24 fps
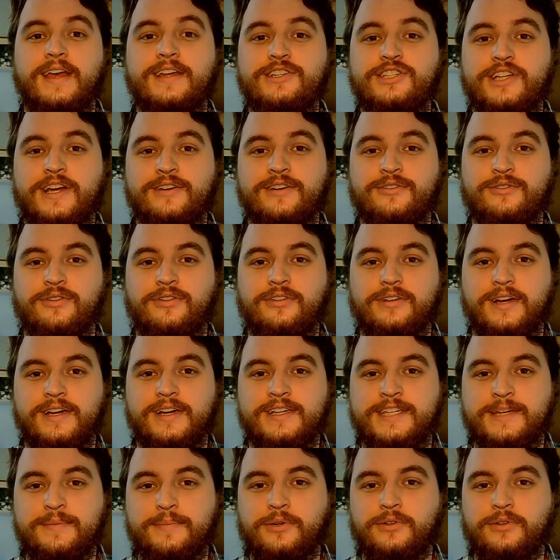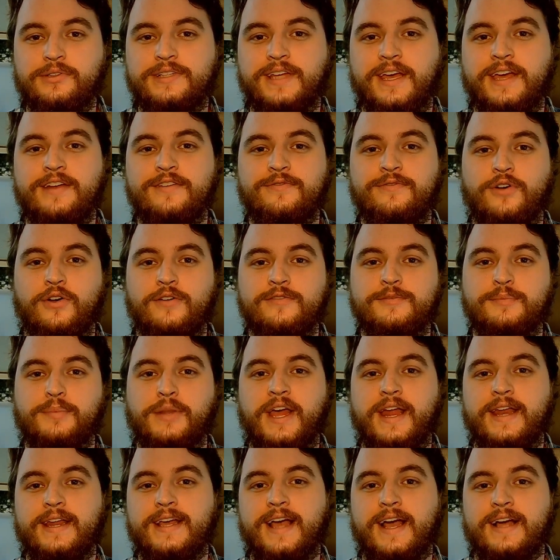In general, a typical day involves
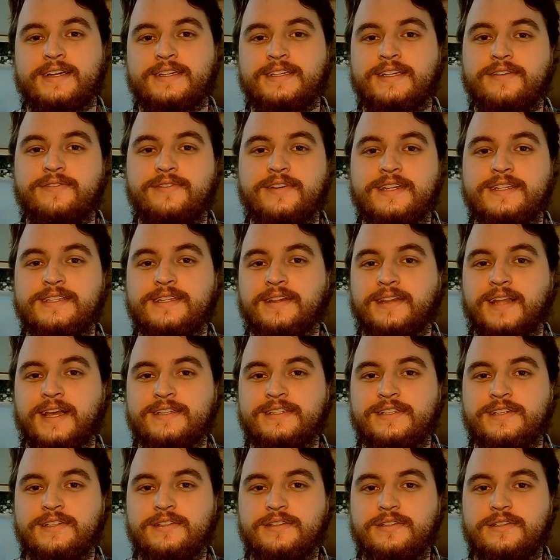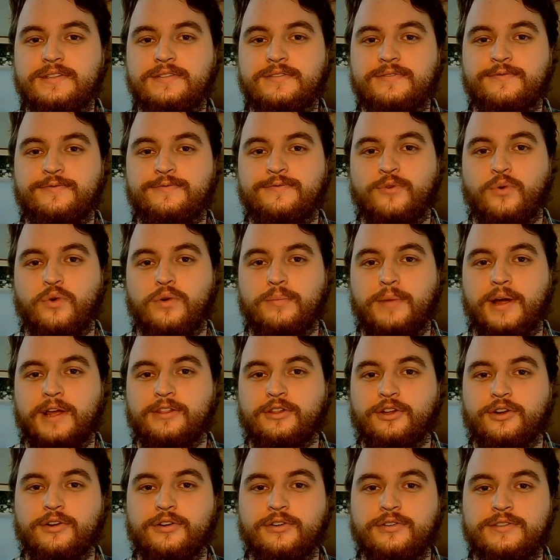planning activities and lessons for my
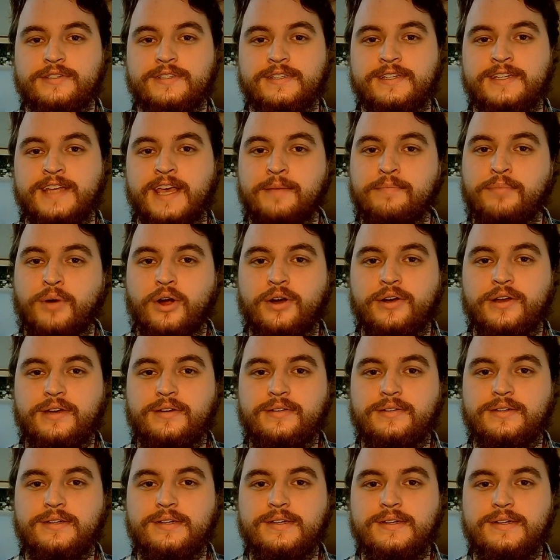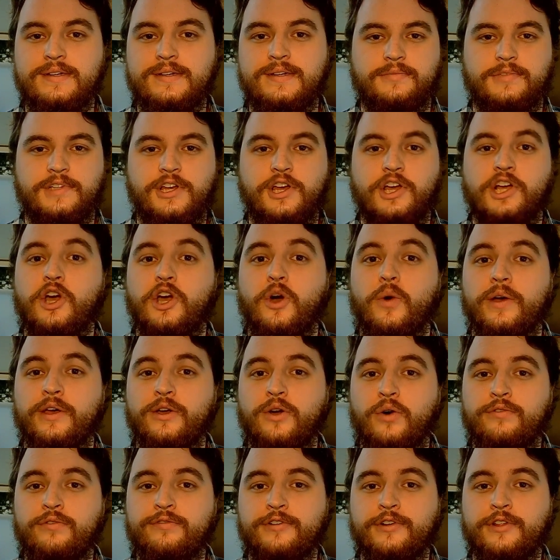learners to take part in, going
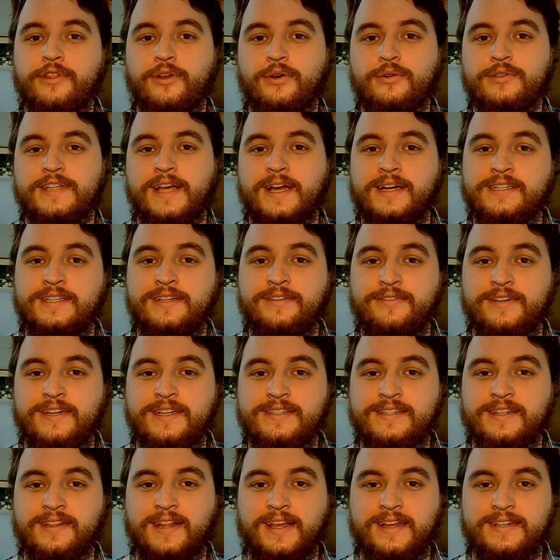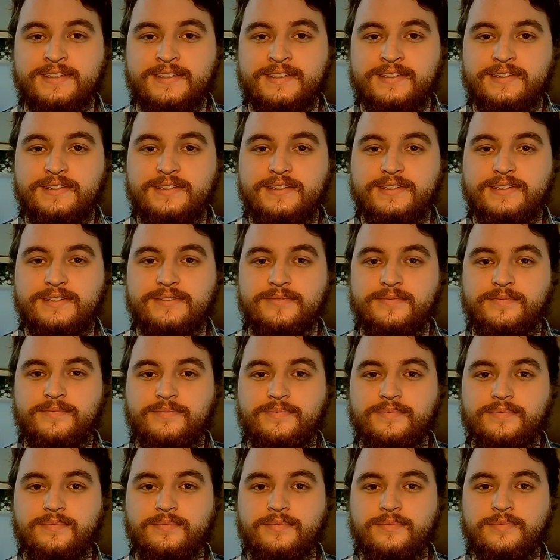over those activities and lessons,
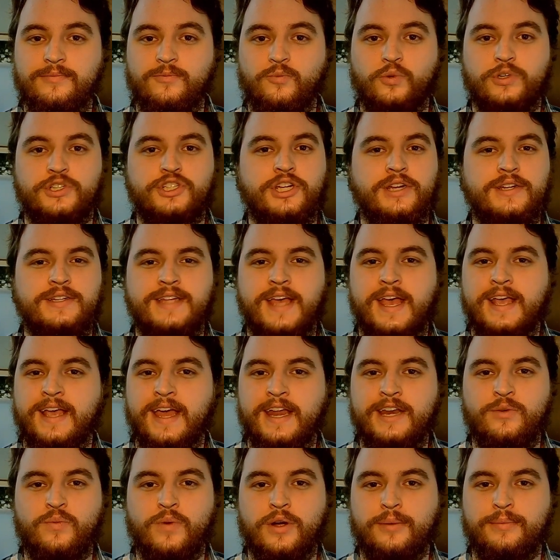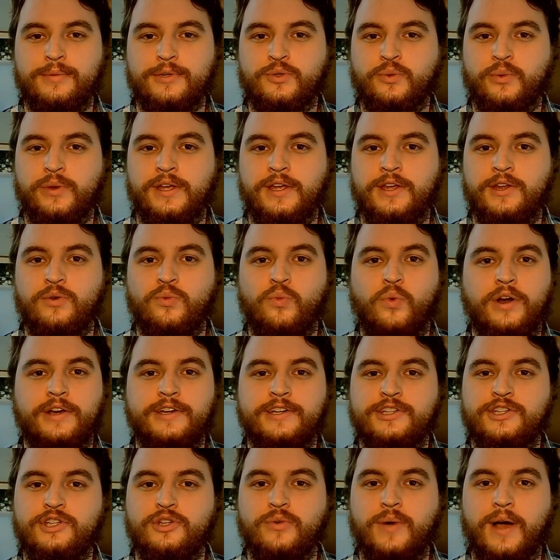which can take anywhere between 1
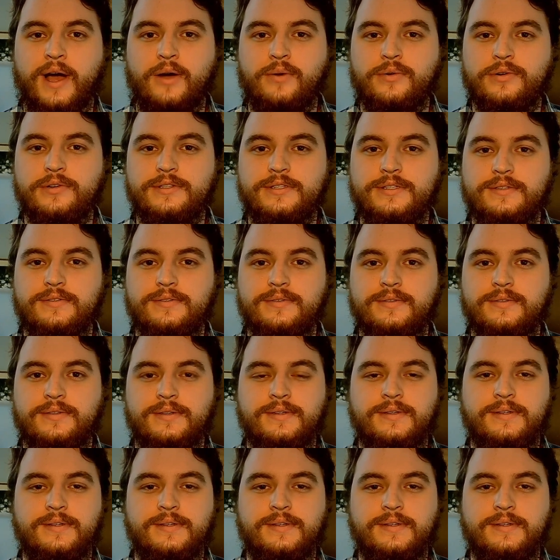to 2 hours,